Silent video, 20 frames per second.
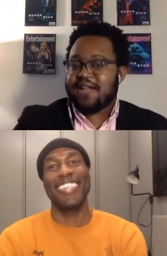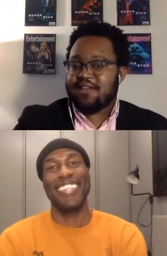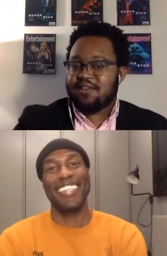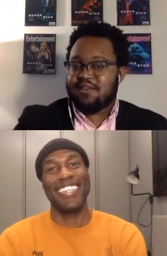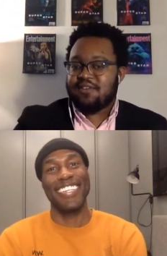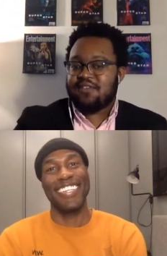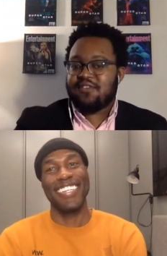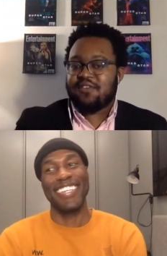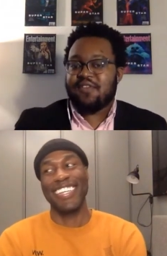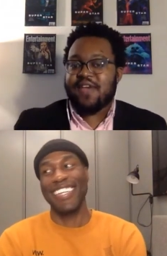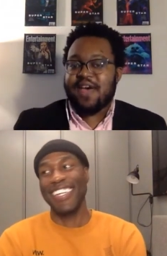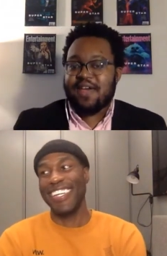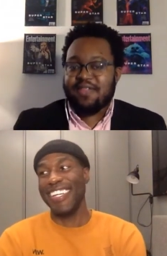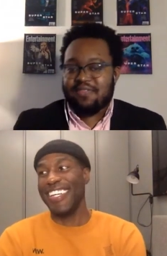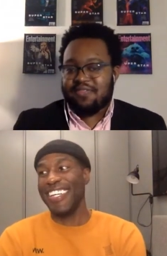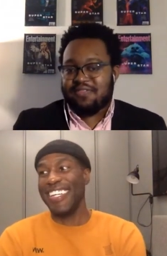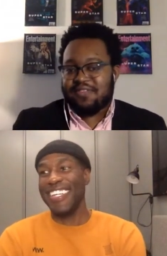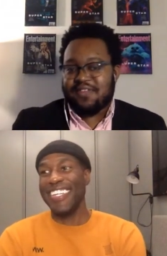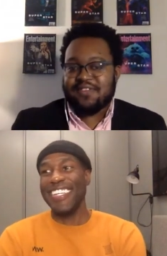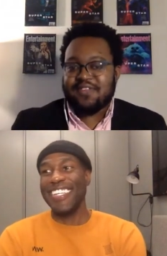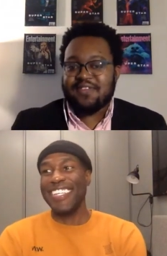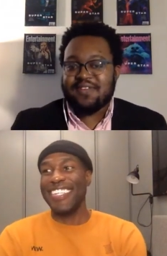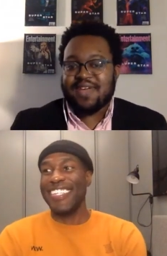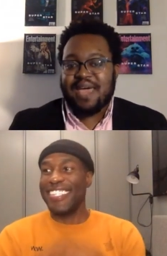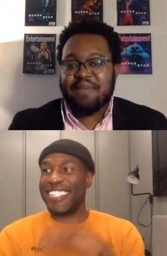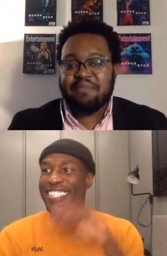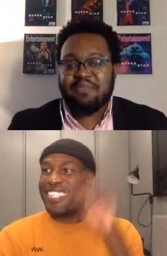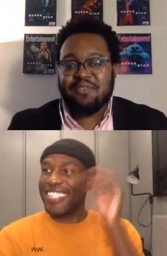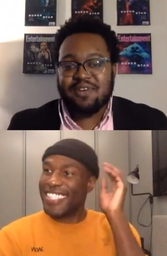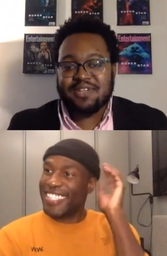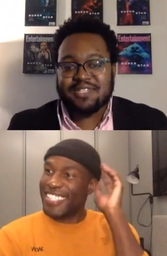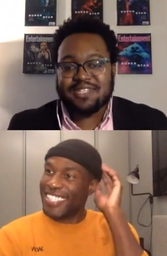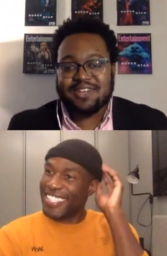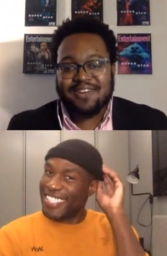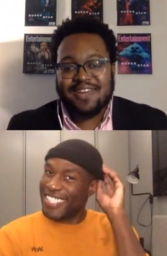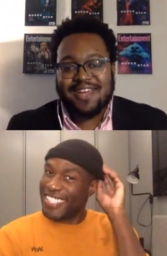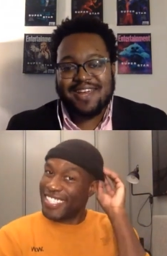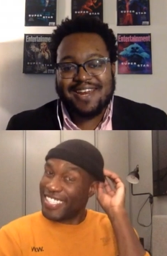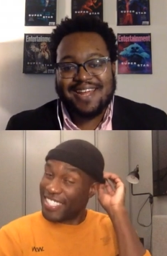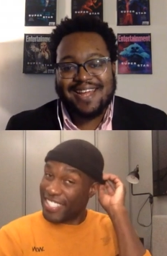Speaker 1: actors so that distance came through
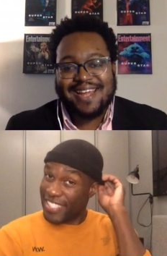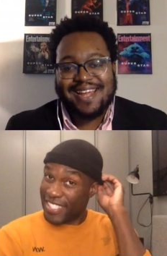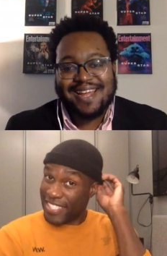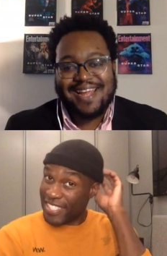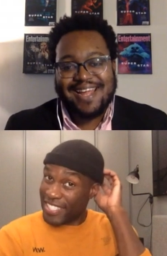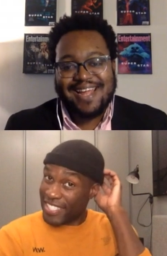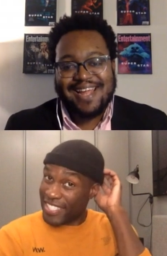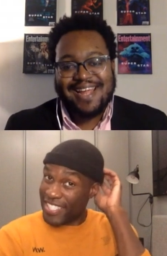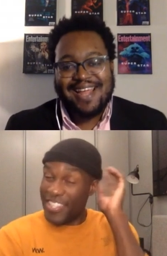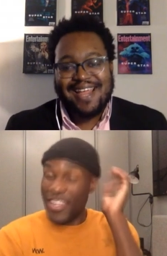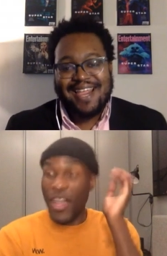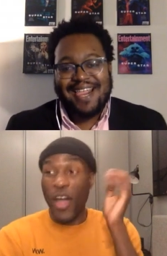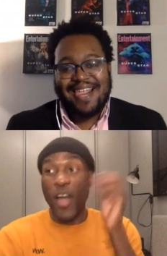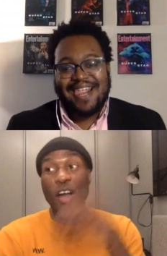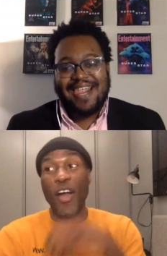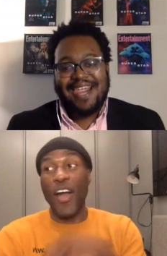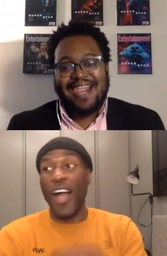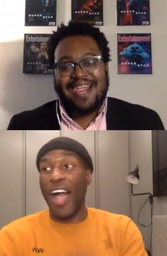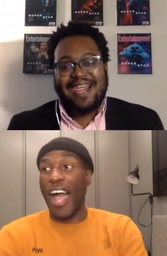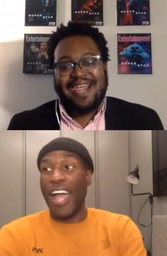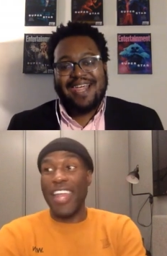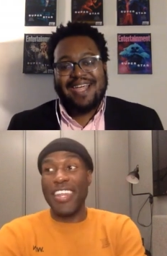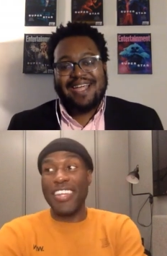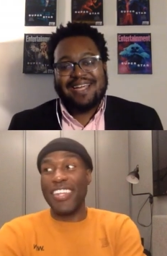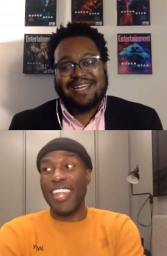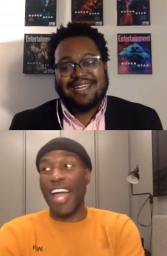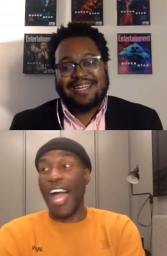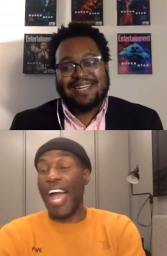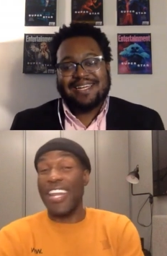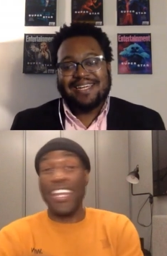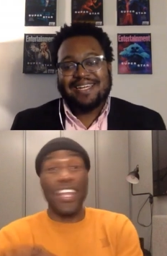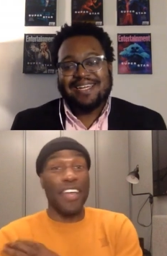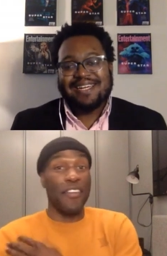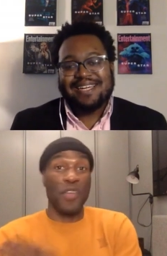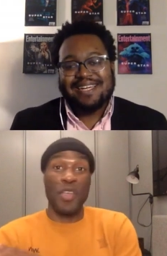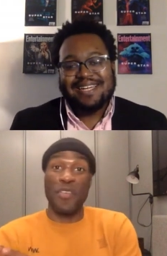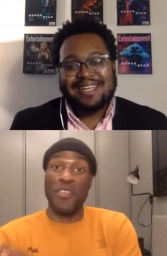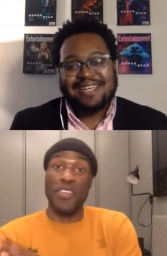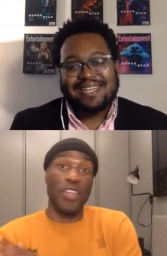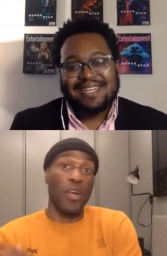on screen?
Speaker 2: No, I I
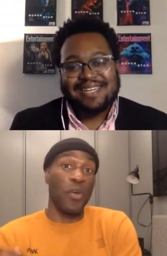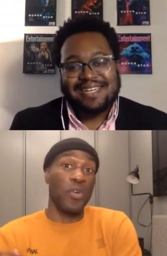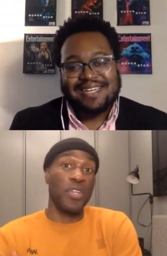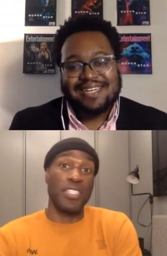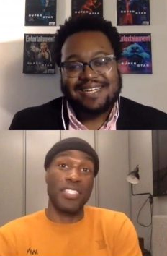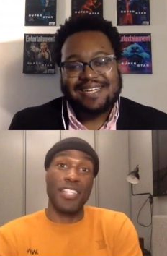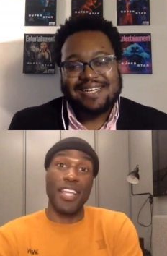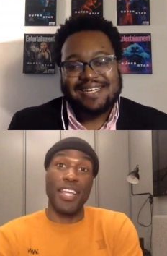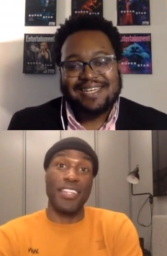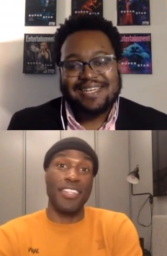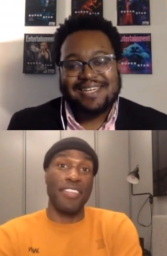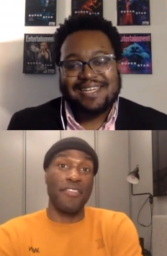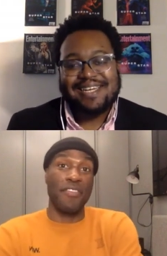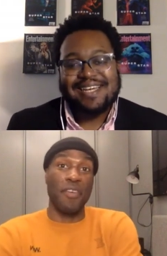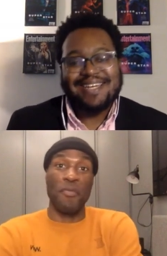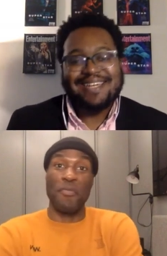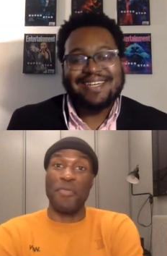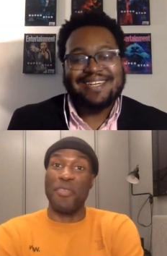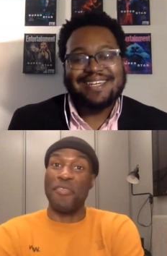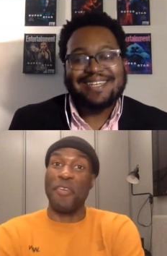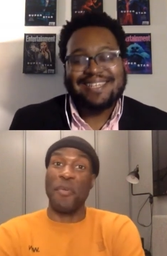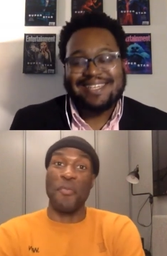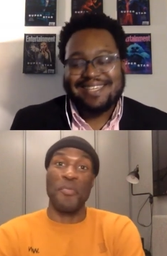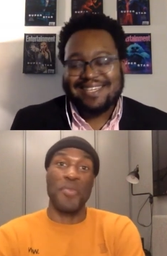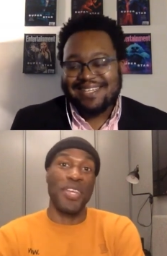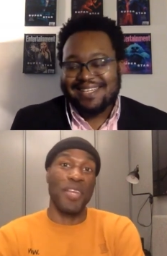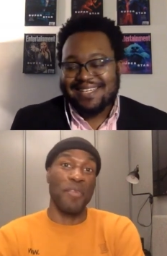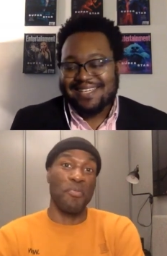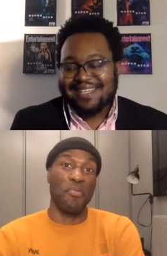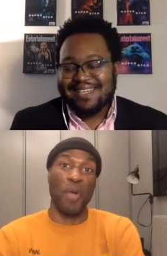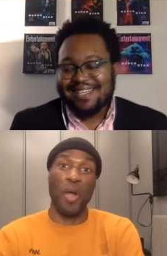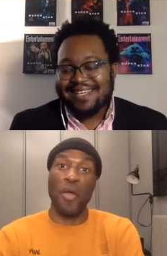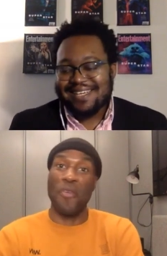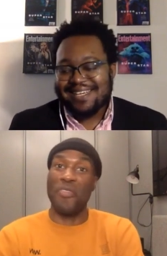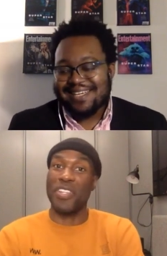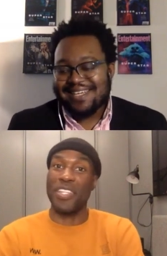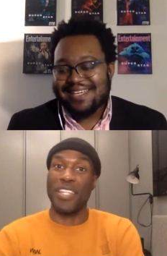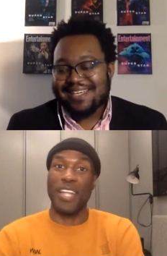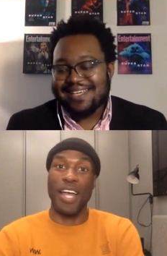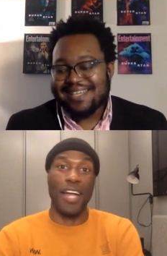never even noticed that. If I'm if I'm being
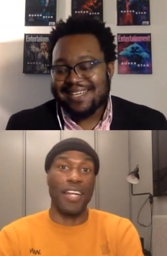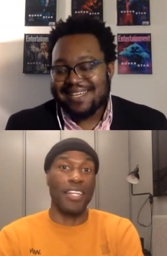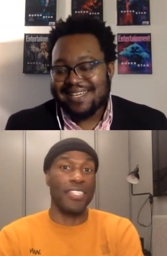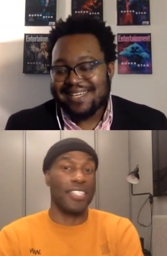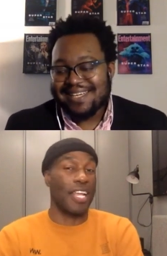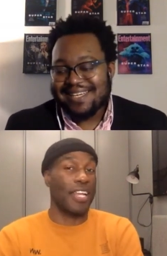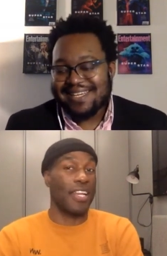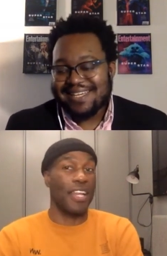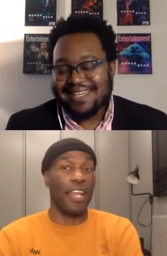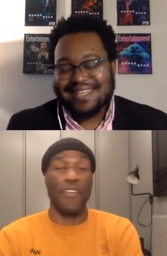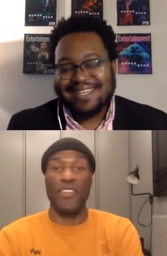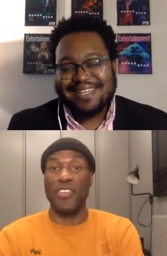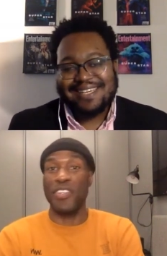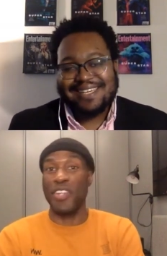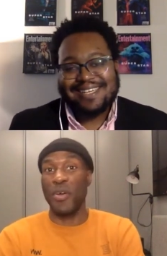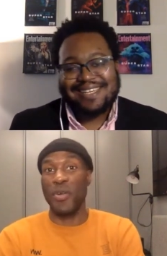perfectly honest, I never